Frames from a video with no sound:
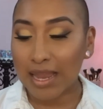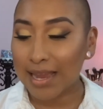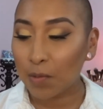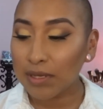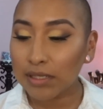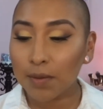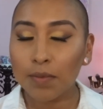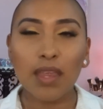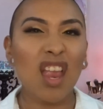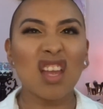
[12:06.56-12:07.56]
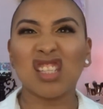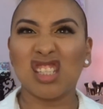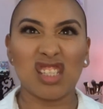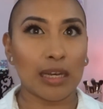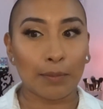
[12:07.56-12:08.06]
I want something
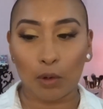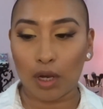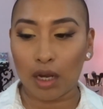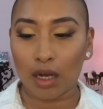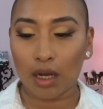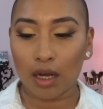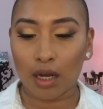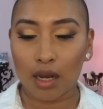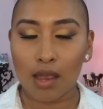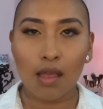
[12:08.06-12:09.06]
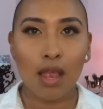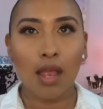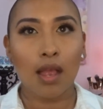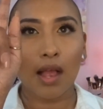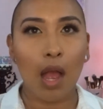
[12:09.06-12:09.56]
summery.
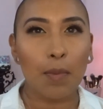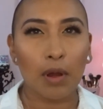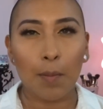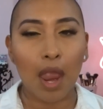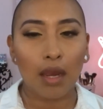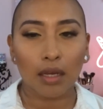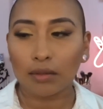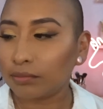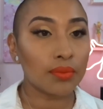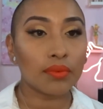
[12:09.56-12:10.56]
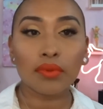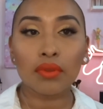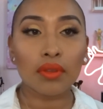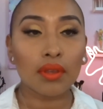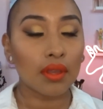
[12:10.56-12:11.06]
I'll be right back.
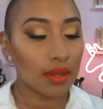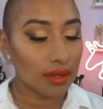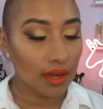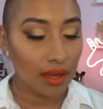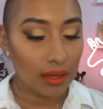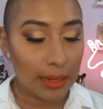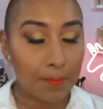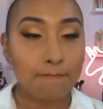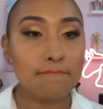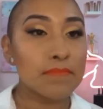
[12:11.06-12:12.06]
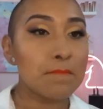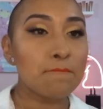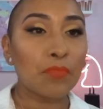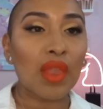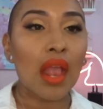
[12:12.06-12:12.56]
Yeah,
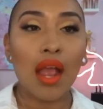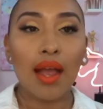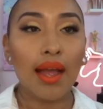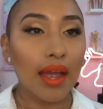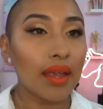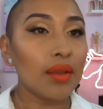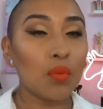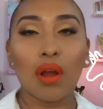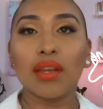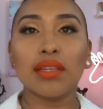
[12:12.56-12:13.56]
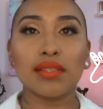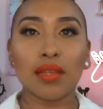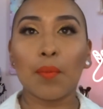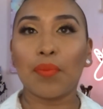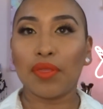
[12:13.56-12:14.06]
I wanted
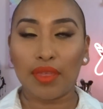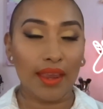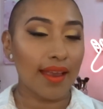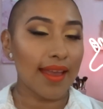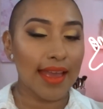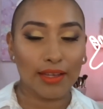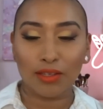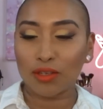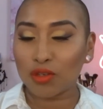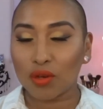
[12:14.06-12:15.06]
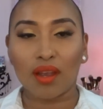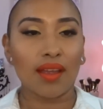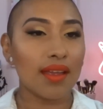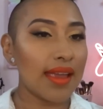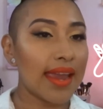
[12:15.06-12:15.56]
something extra
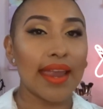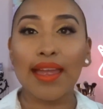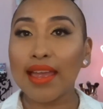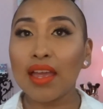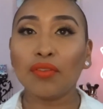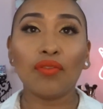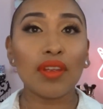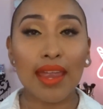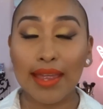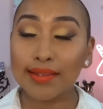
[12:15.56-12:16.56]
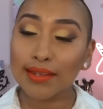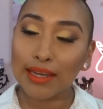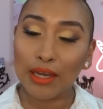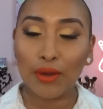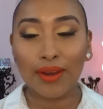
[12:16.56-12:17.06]
AF, and
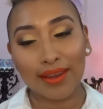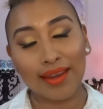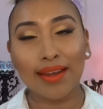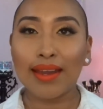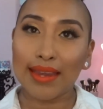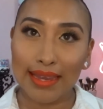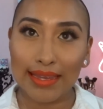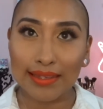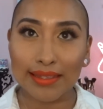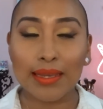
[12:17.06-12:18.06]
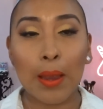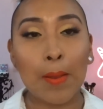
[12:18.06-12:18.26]
here it is.